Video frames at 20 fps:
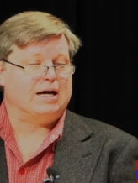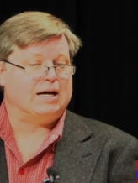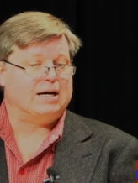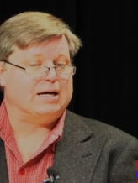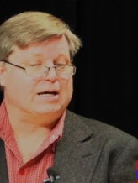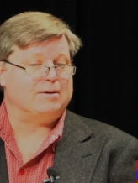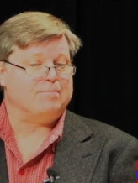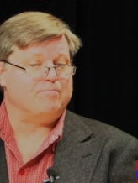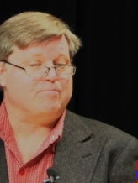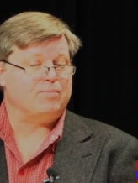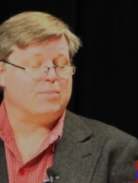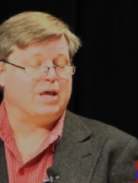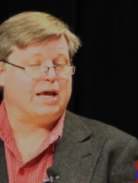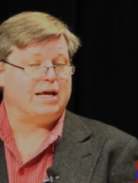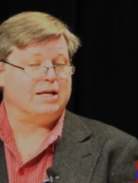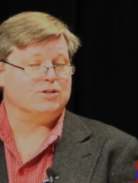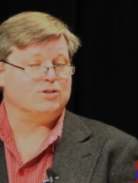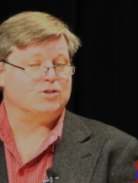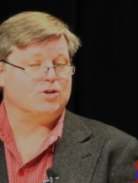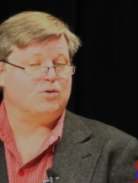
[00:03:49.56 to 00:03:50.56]
Um,
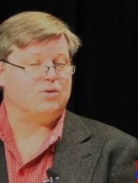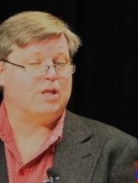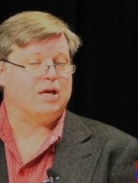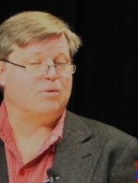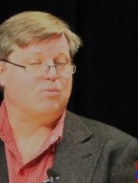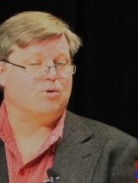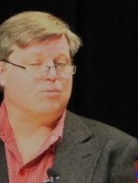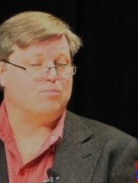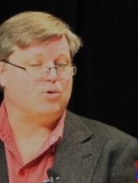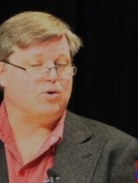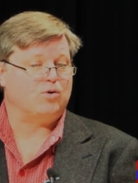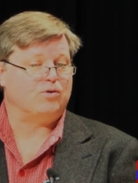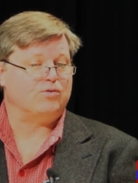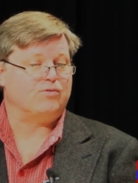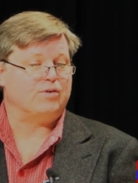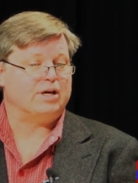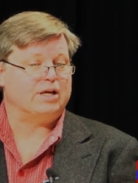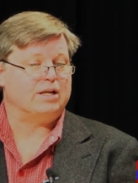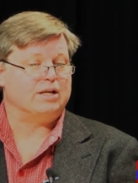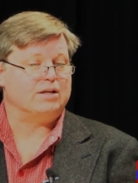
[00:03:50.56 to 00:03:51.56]
and so they were
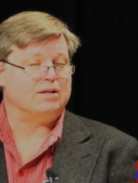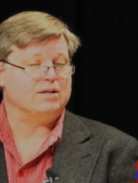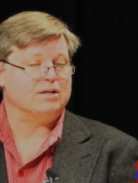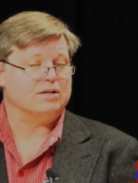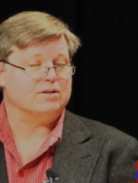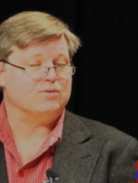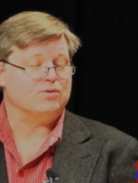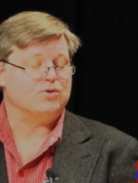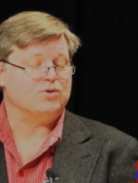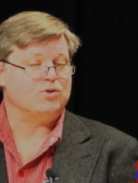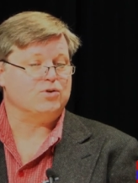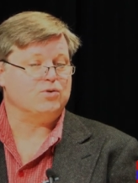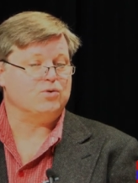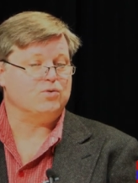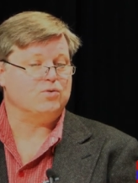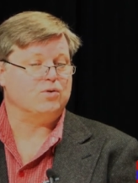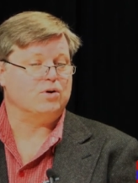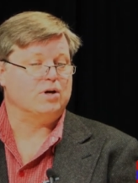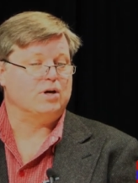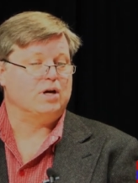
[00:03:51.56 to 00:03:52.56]
motivated to
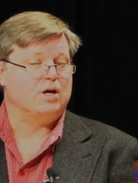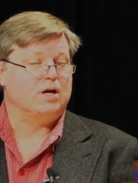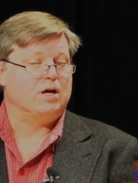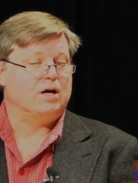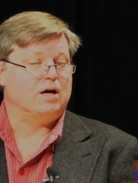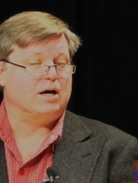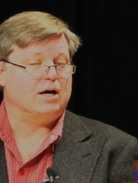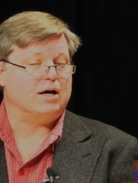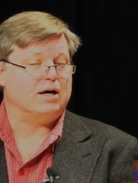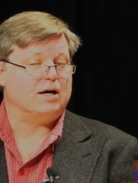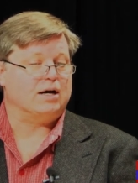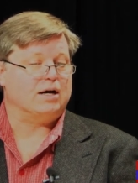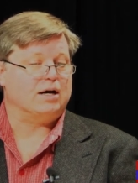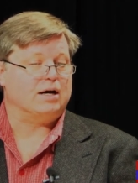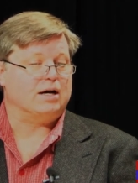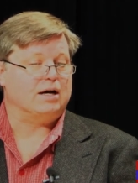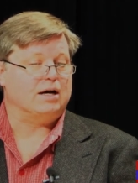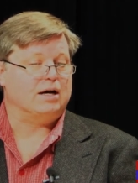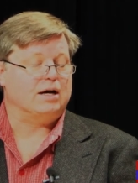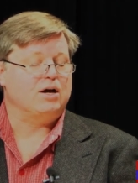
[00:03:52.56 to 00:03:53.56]
to
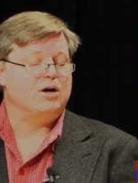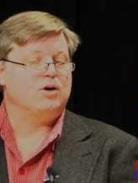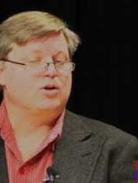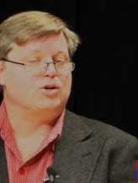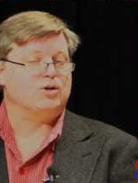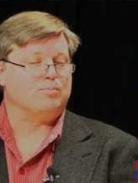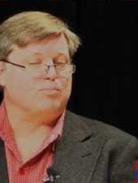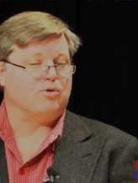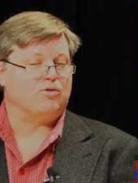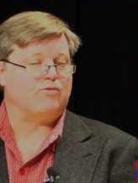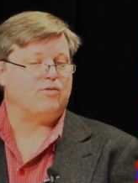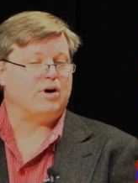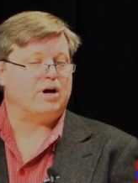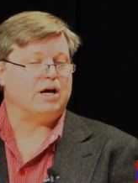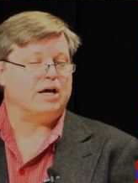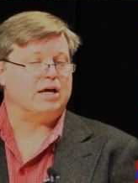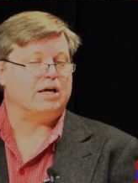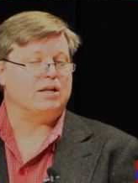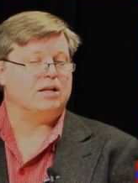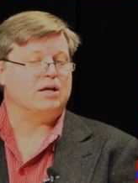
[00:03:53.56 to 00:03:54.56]
uh, to
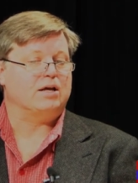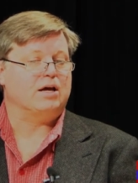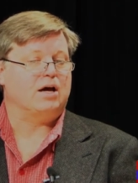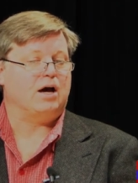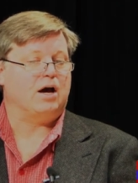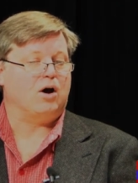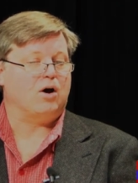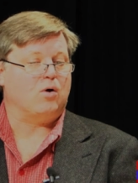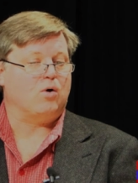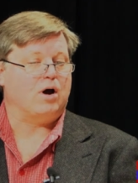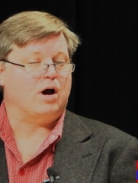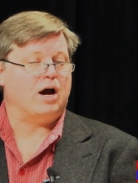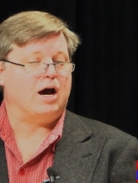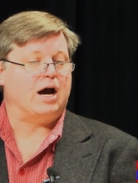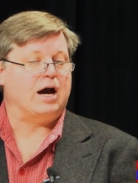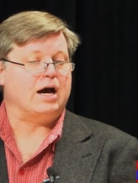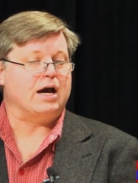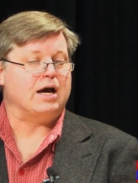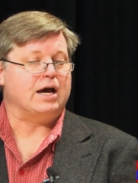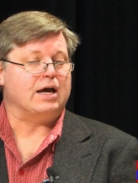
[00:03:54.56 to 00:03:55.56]
provide a,
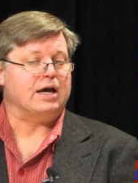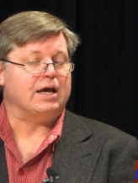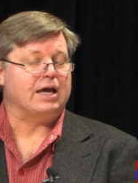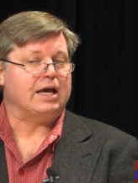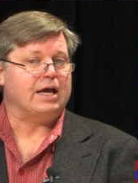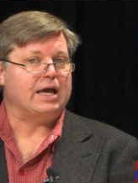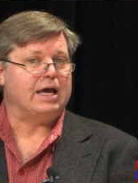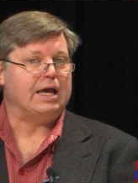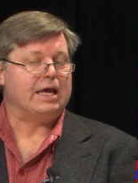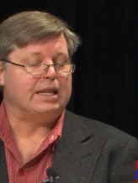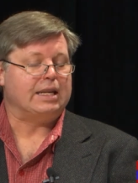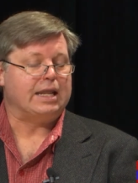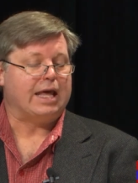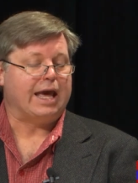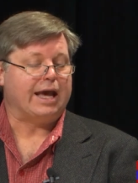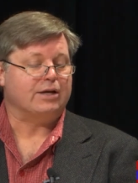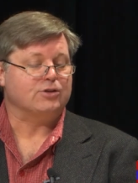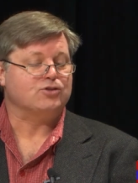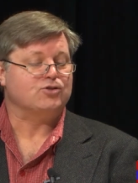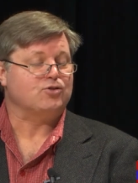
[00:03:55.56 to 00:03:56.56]
uh, an
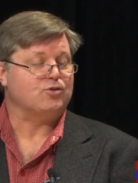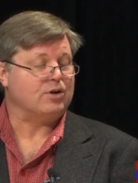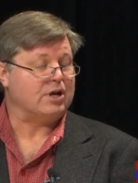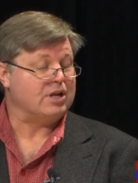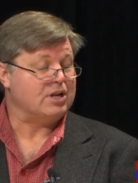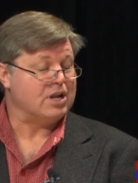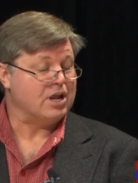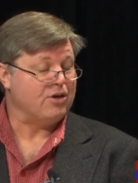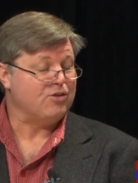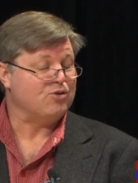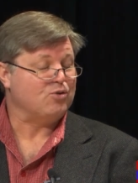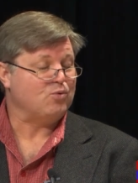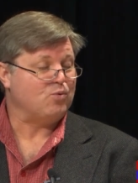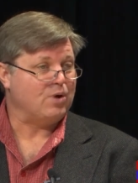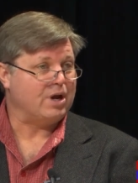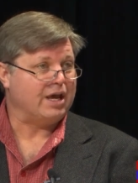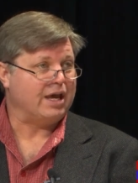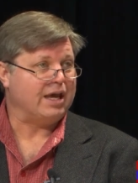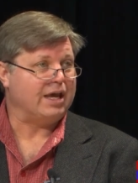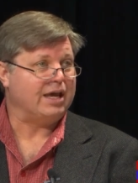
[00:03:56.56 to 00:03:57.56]
extra another
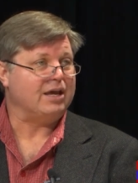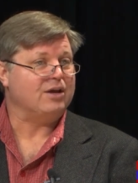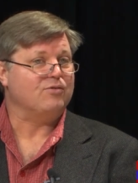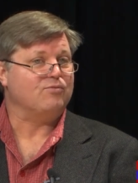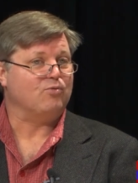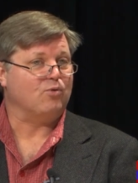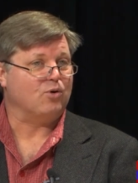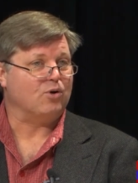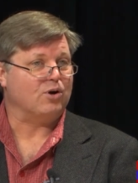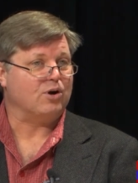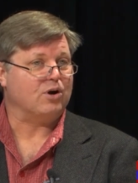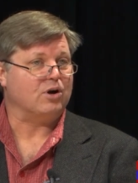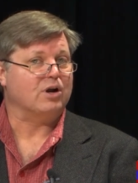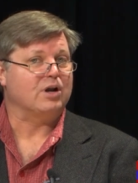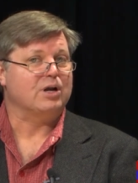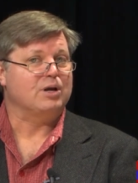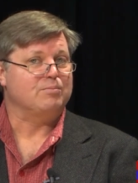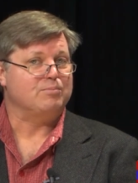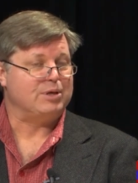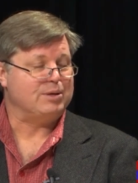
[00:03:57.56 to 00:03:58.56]
way for
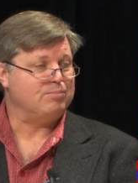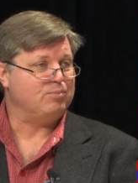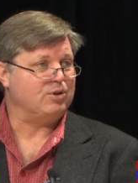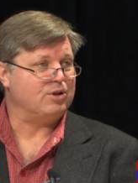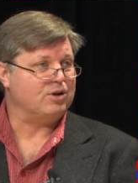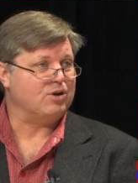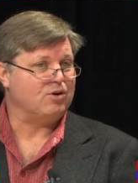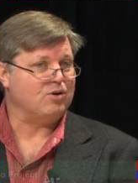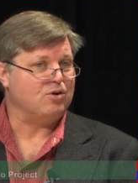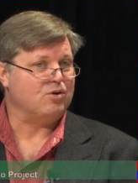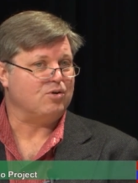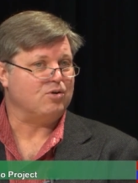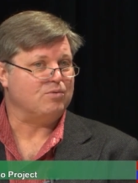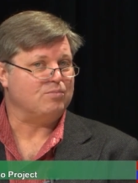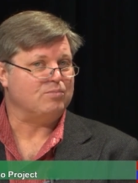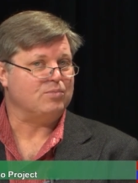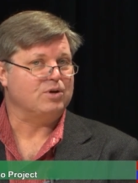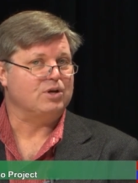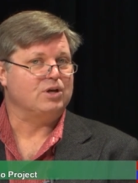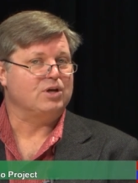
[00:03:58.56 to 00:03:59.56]
people at
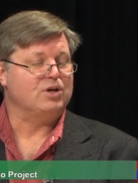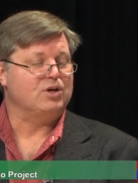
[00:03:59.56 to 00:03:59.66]
home